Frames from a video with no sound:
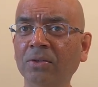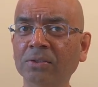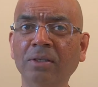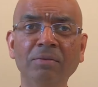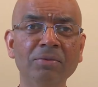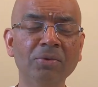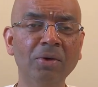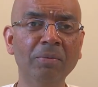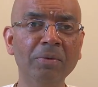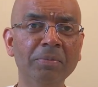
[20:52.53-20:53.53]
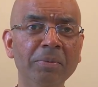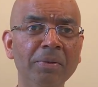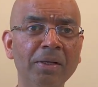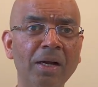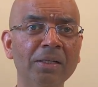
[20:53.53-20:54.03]
yourself. You know how many
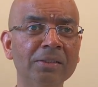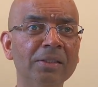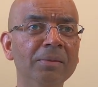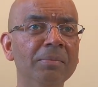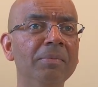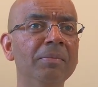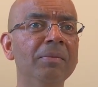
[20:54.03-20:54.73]
people can't sleep?